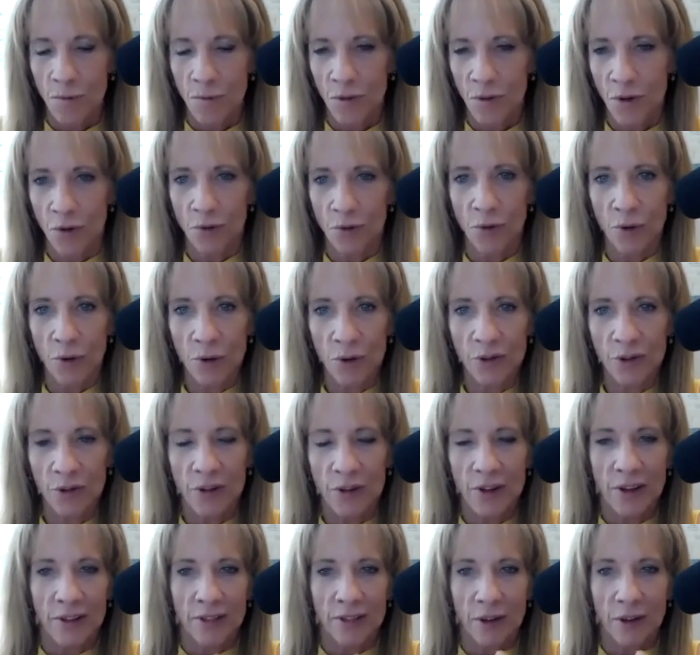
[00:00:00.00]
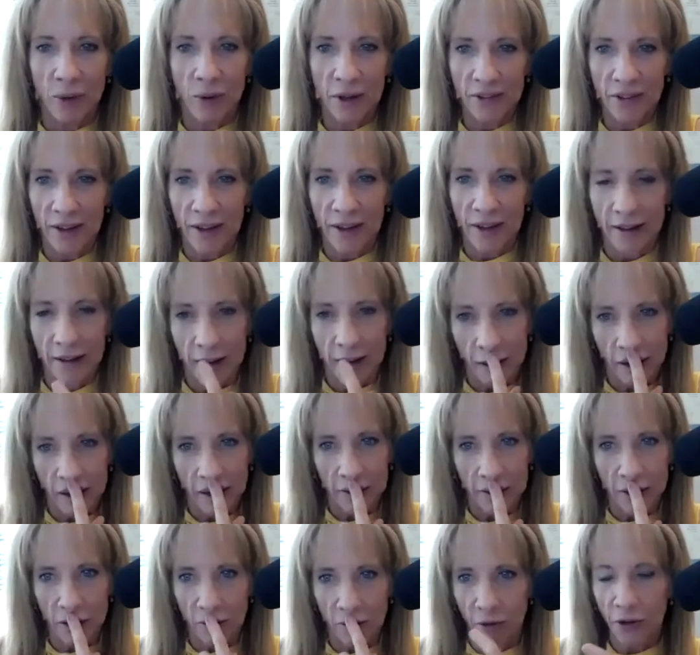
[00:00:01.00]
There was a
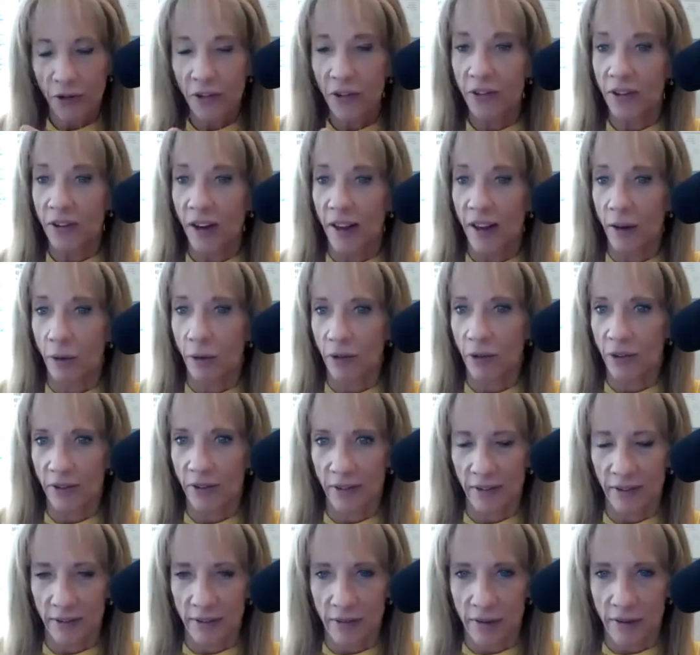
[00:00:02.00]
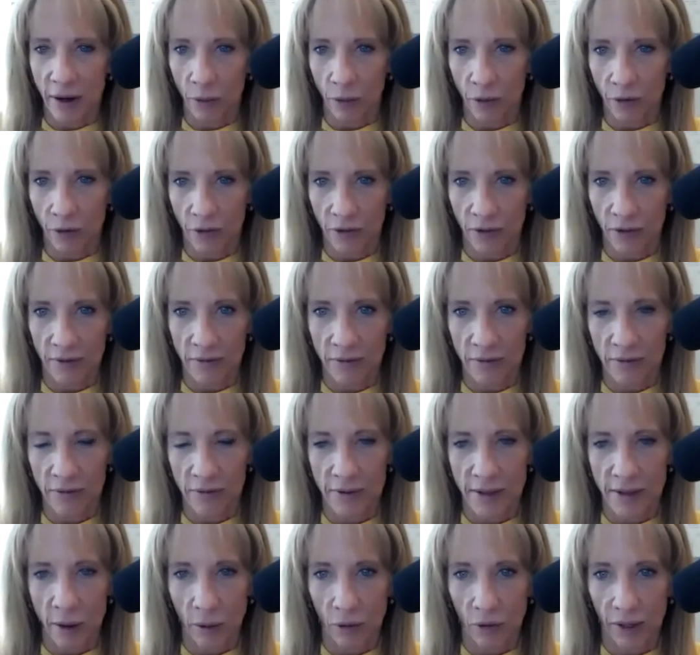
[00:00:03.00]
university study that was
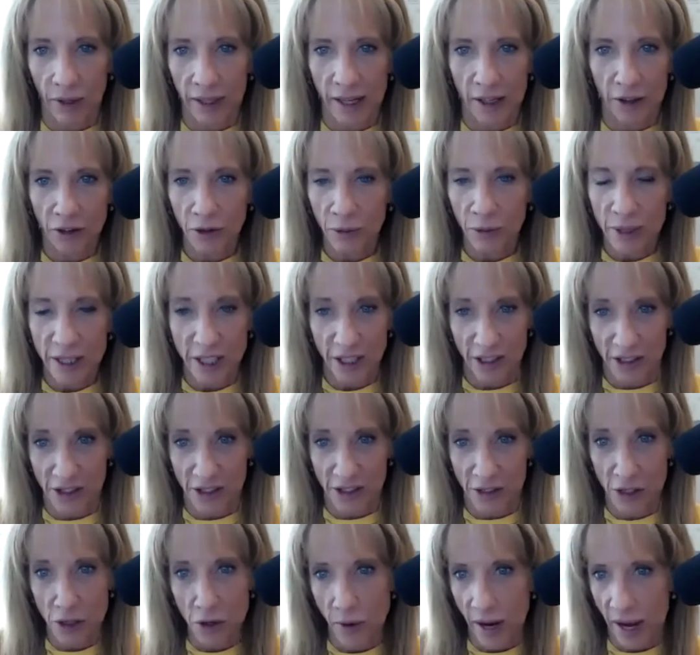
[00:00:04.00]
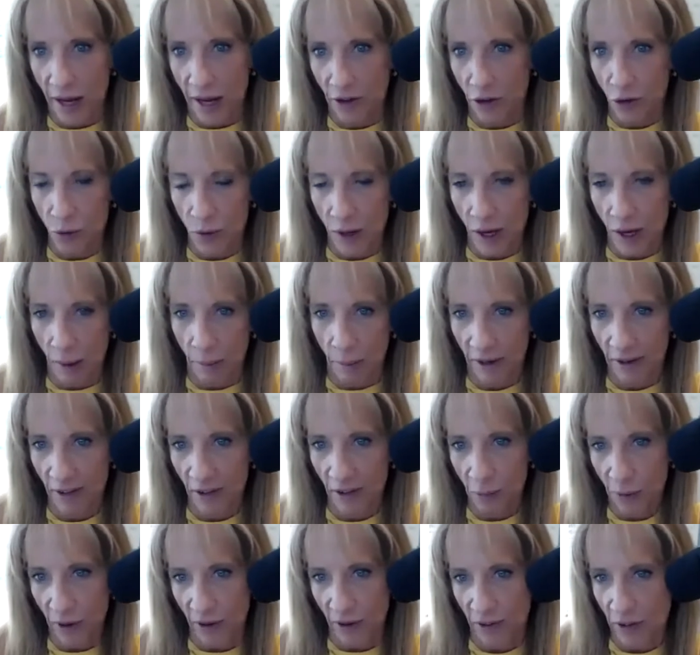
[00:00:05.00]
they were looking at, should we just do A2M, because
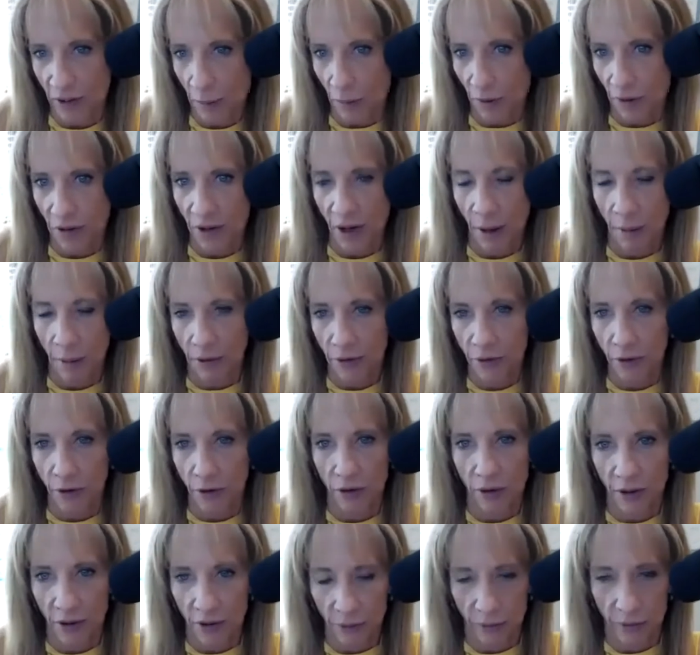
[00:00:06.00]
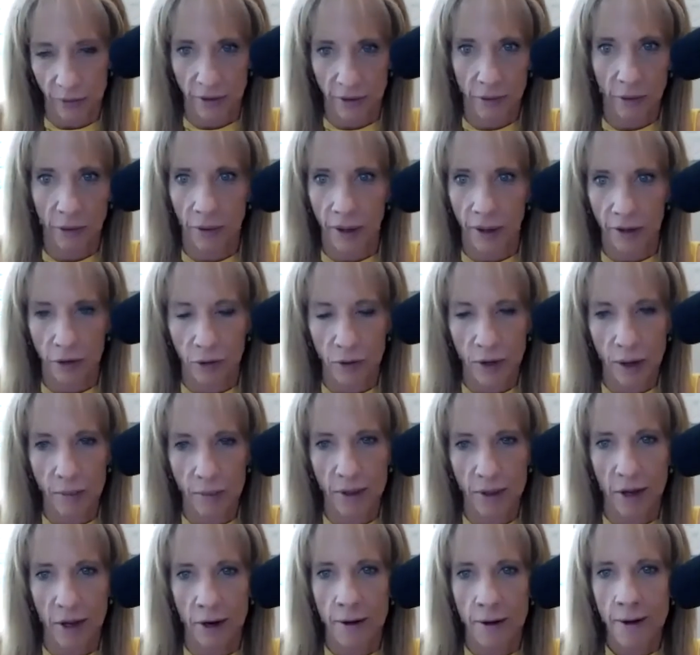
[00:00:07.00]
it's pretty simple at the time of surgery, you just would throw A2M
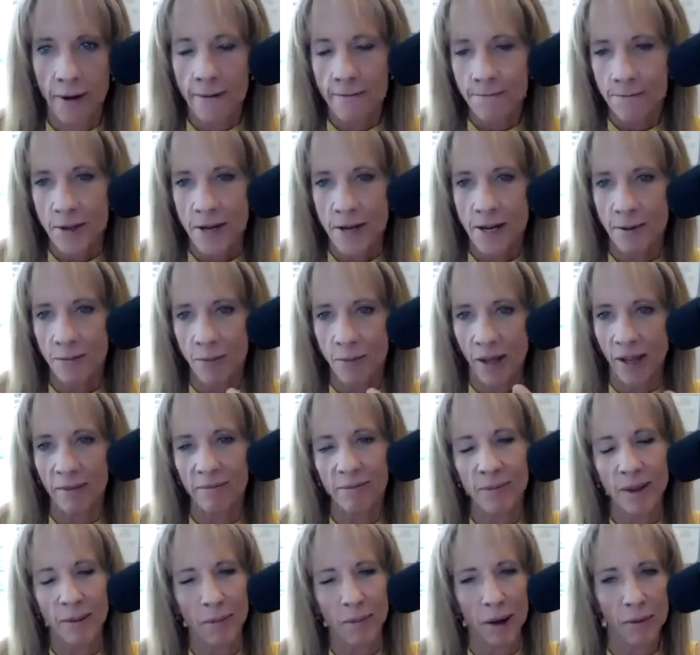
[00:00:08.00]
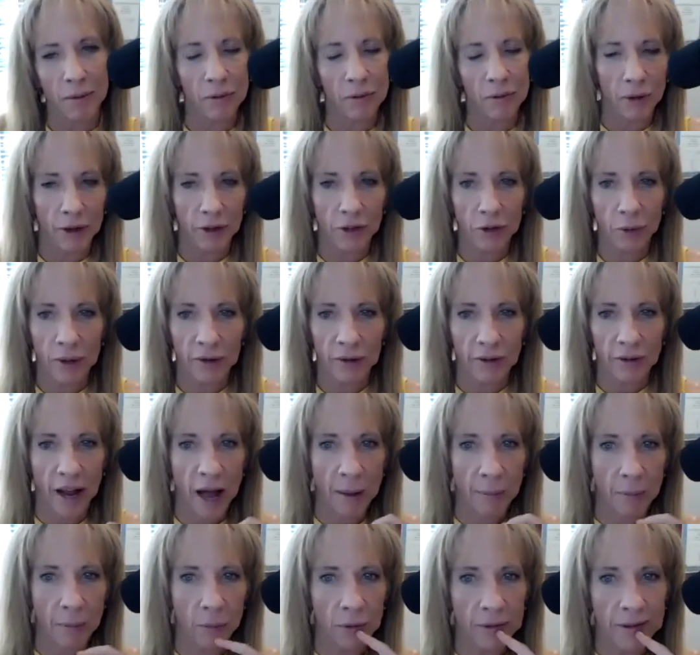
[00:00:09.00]
in there. And I'm not really sure whatever
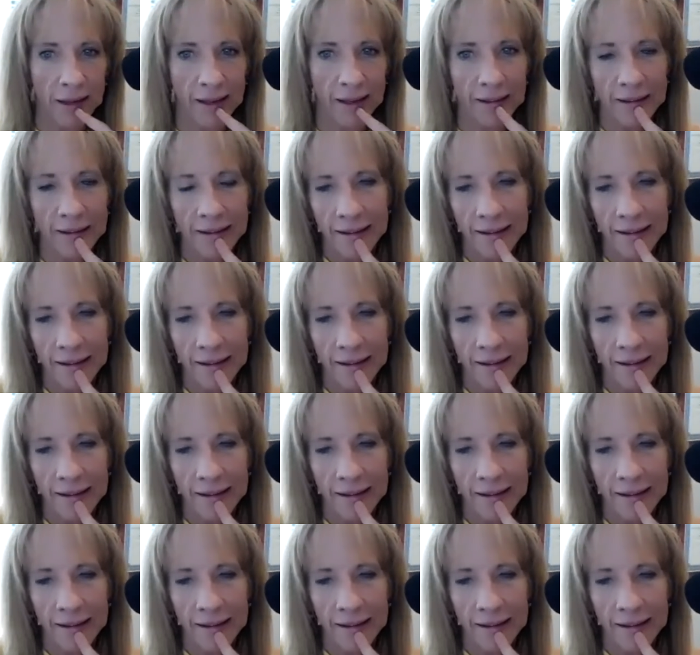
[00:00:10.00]
happened with that.